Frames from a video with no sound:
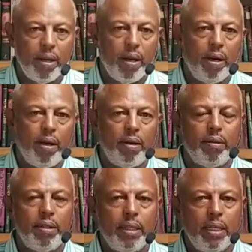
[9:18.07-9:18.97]
Uh,
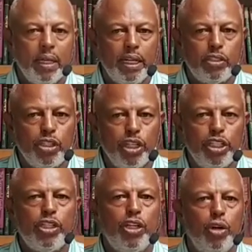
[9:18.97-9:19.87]
it's
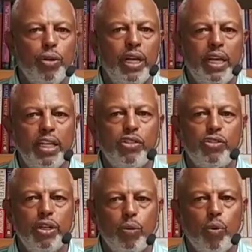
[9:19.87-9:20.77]
good to know your
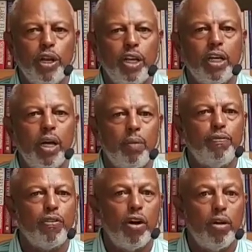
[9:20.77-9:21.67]
history, where you come
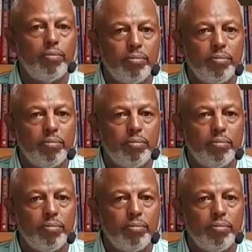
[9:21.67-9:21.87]
from.